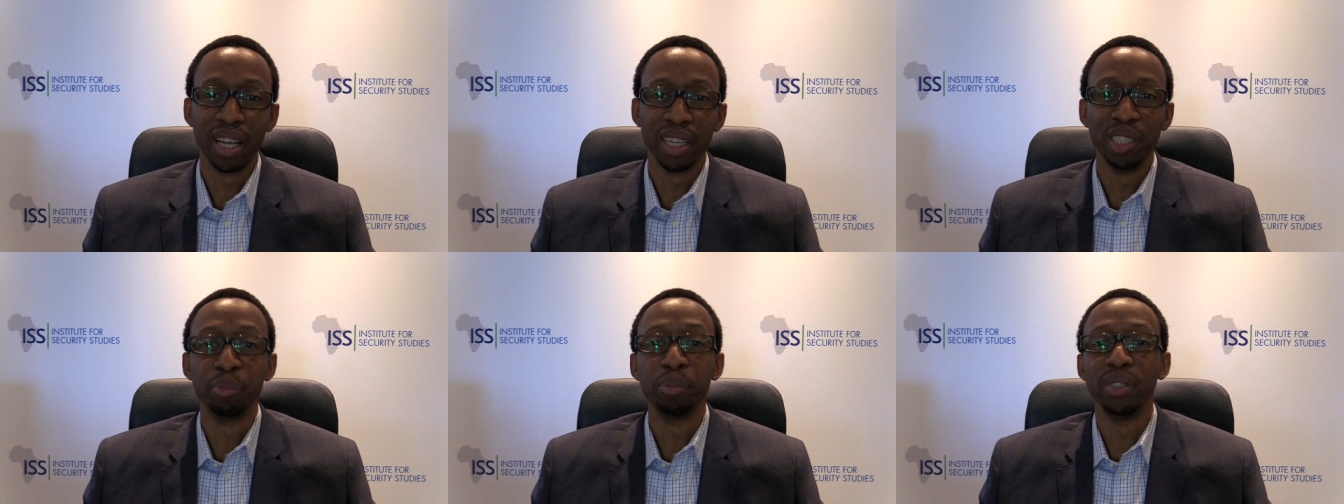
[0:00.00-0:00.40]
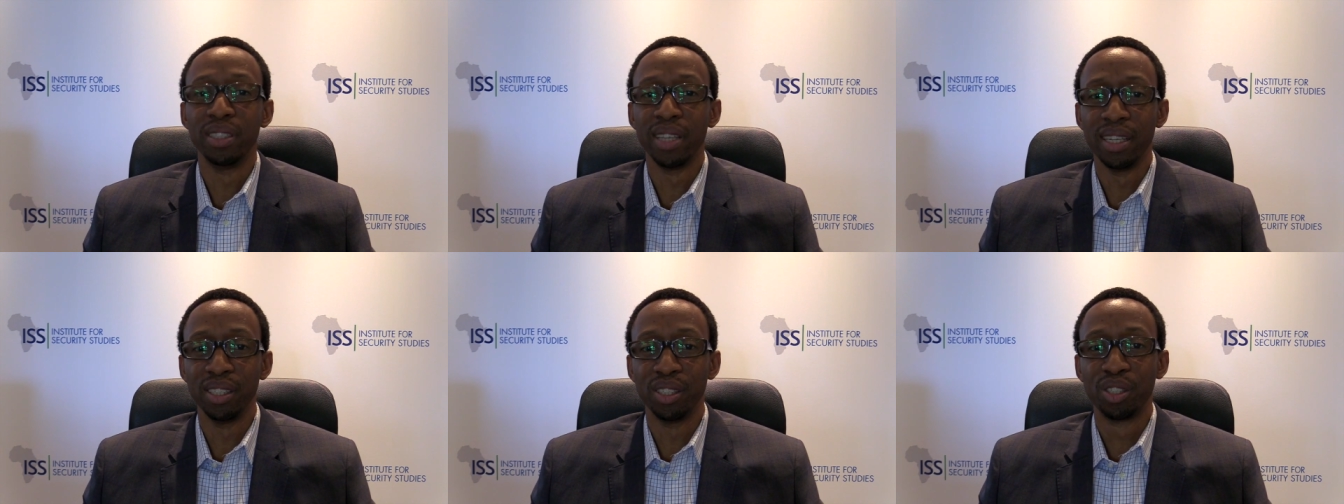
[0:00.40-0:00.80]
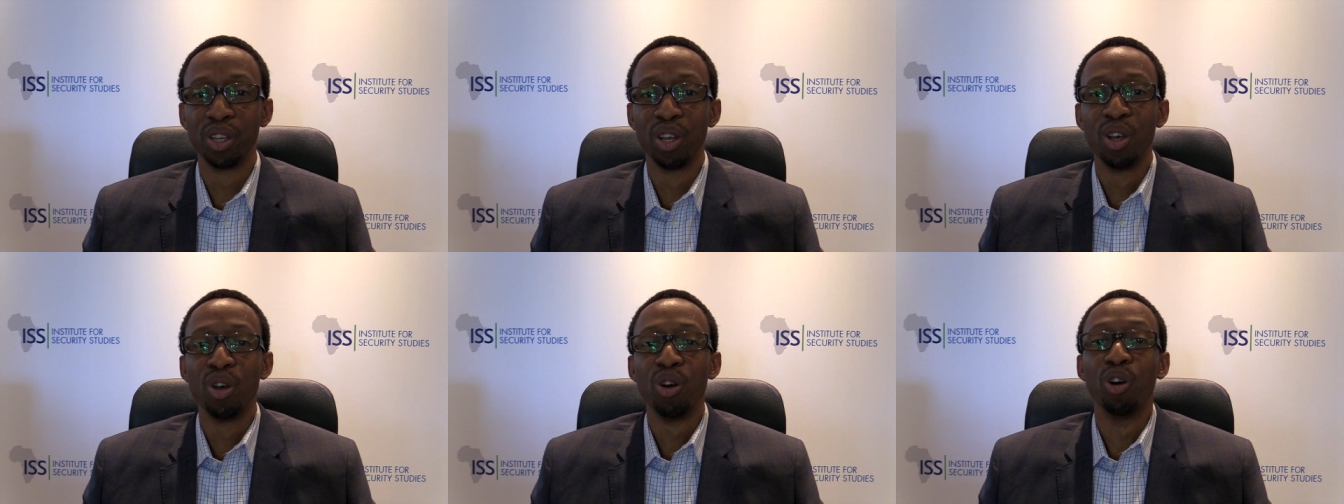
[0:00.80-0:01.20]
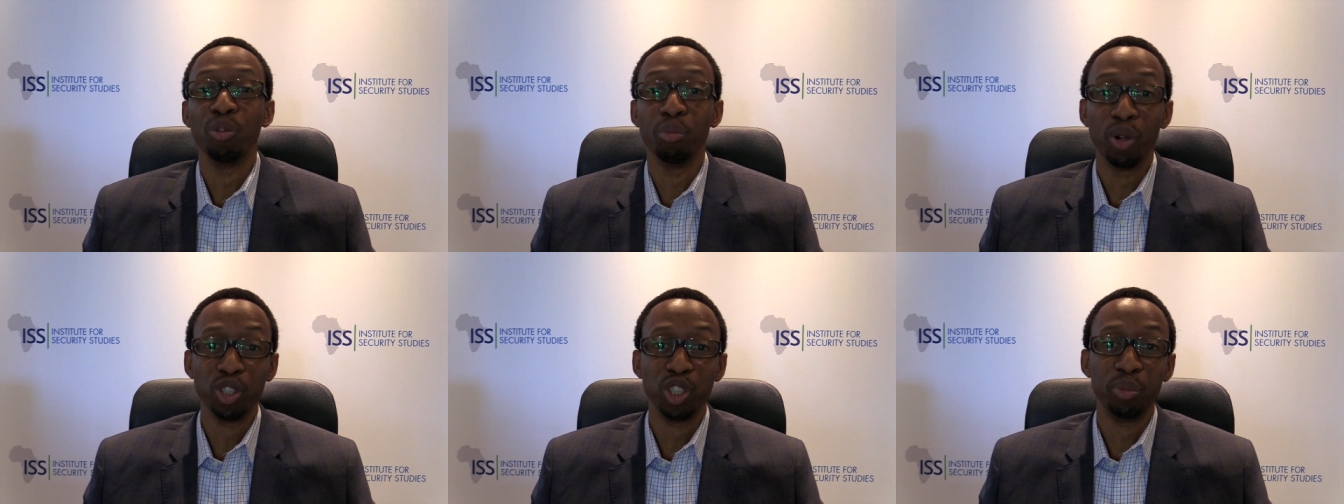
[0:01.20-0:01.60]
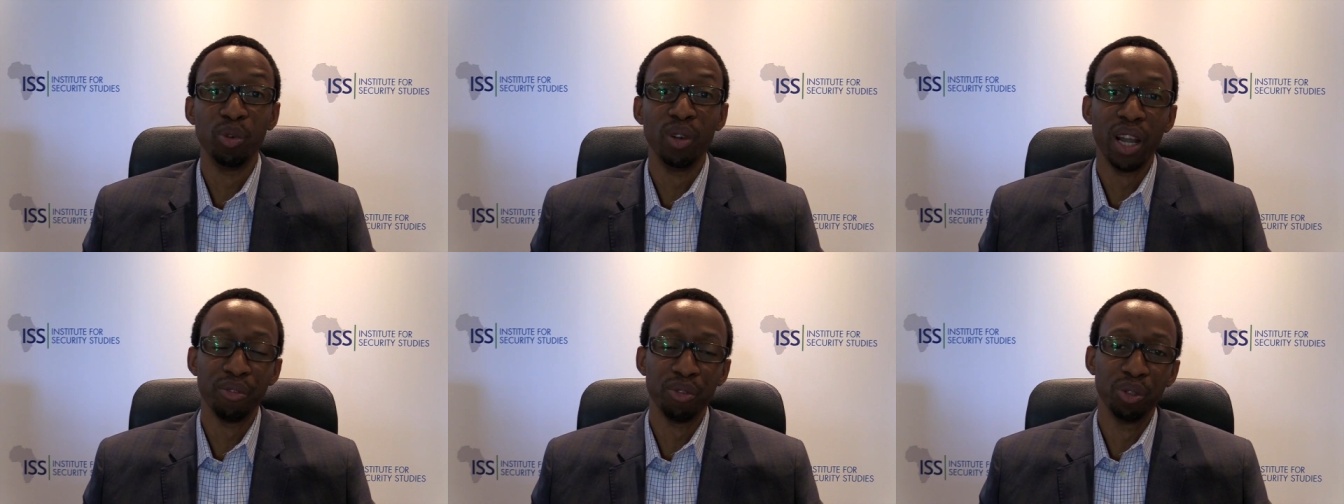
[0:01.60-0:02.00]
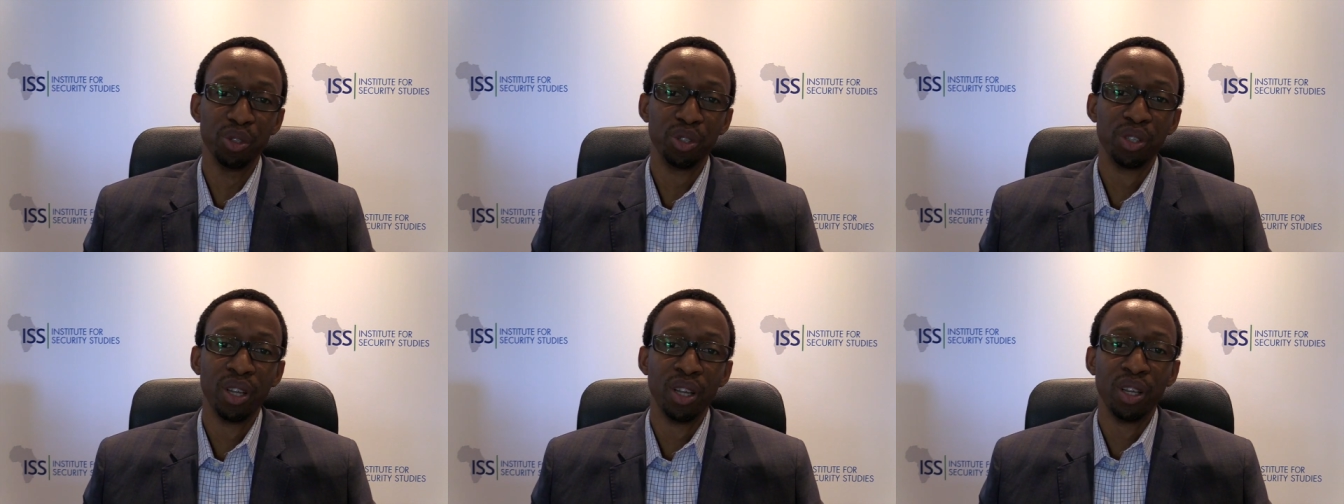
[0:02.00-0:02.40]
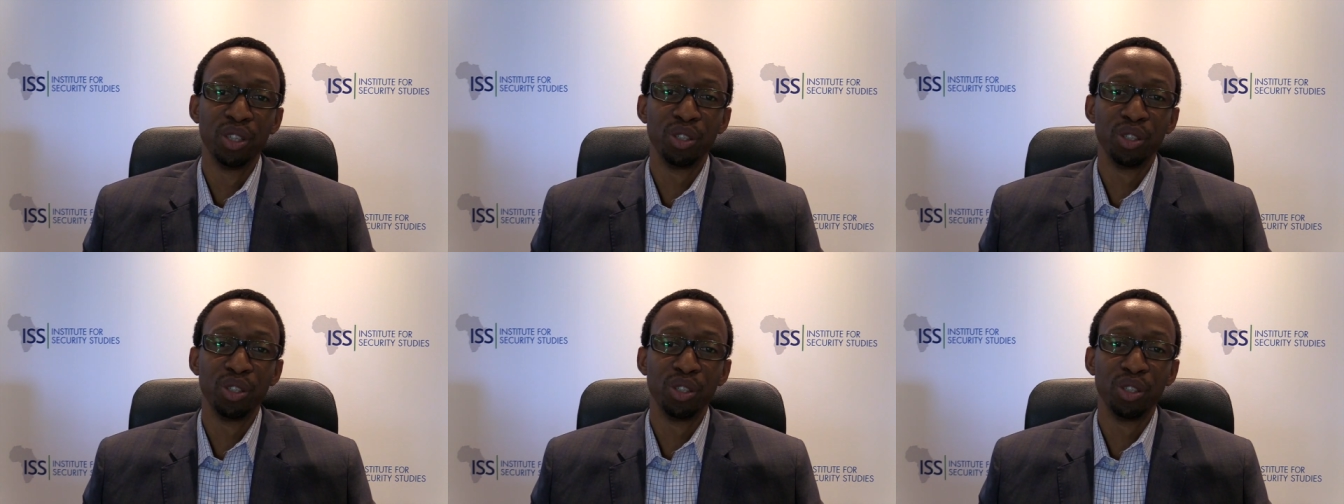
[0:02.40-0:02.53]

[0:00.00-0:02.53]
that it presents on multiple levels.